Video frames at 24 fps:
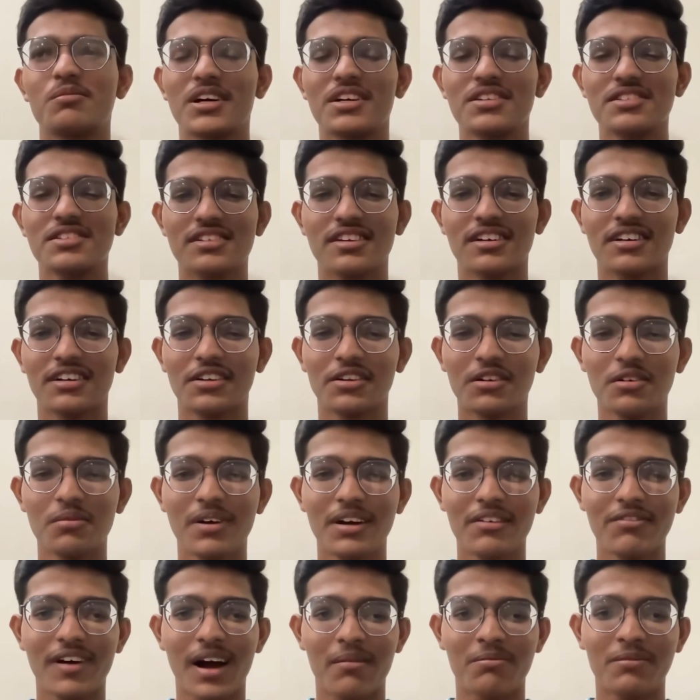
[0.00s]
Because, you know, my
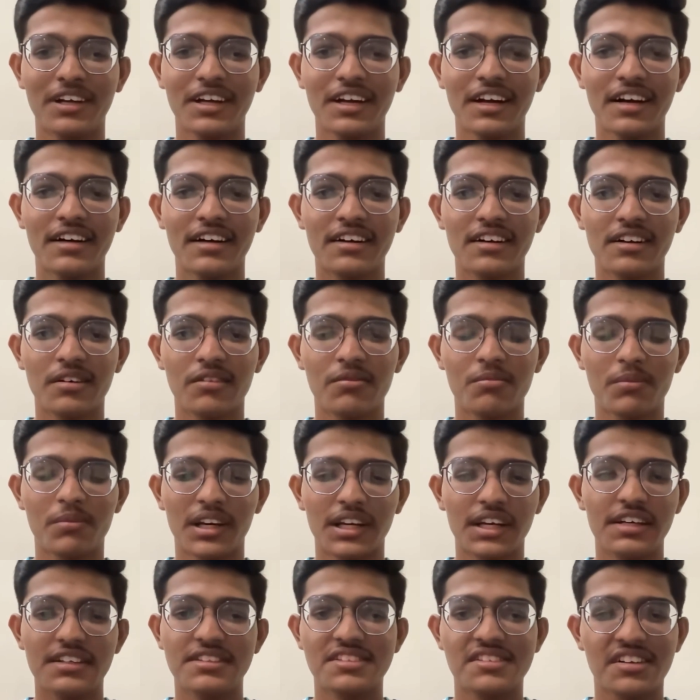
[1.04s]
family had
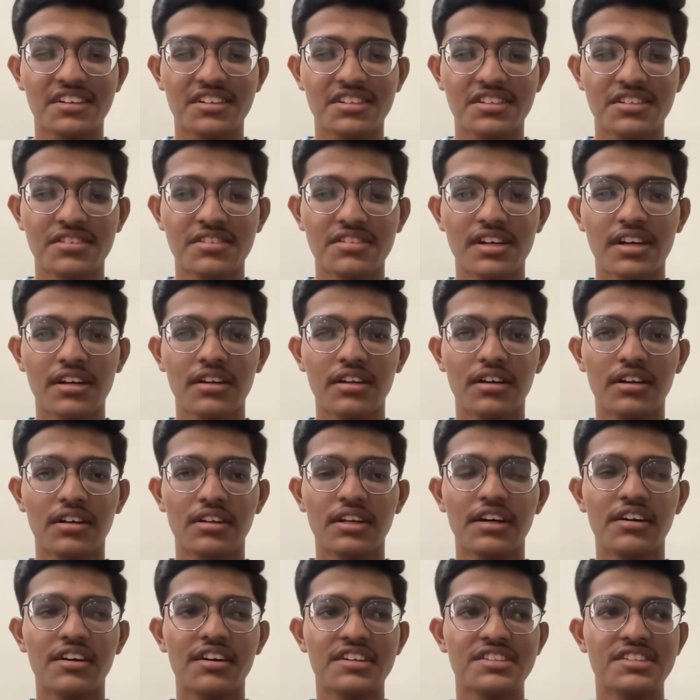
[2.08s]
many restrictions, and
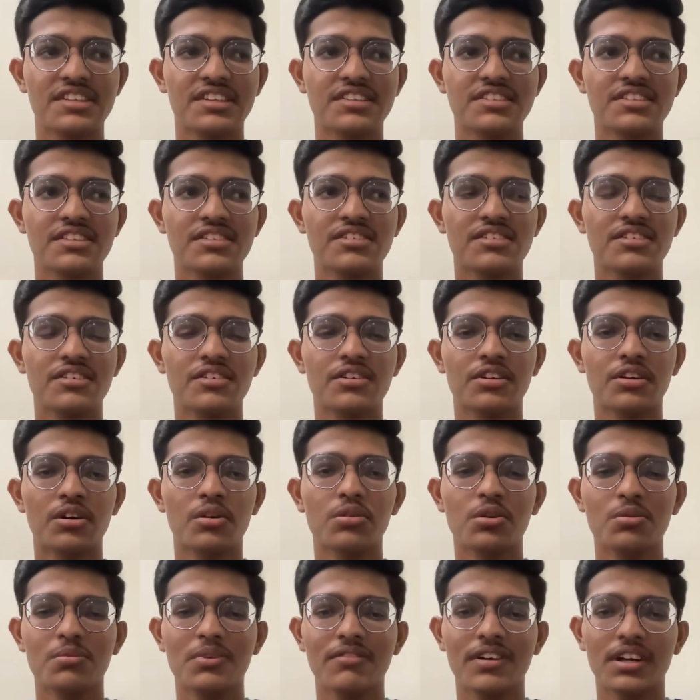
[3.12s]
that restriction turned
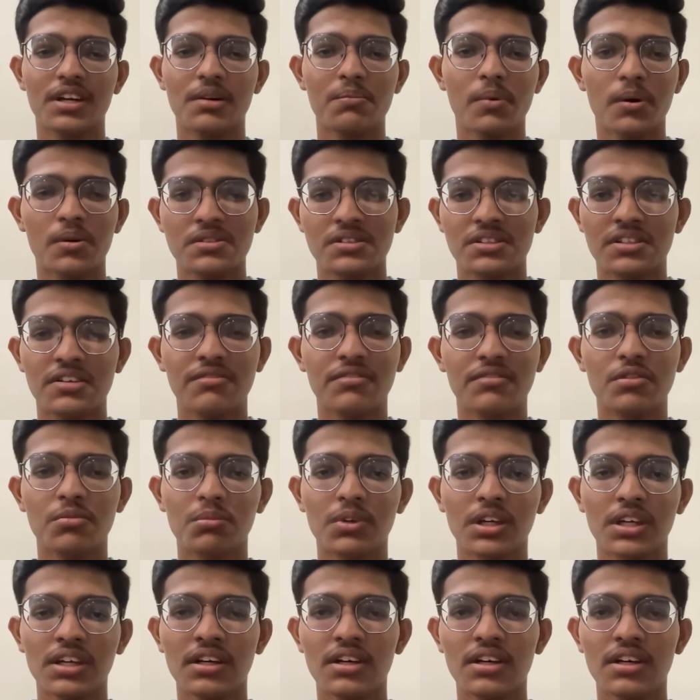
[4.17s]
out to be very positive to me.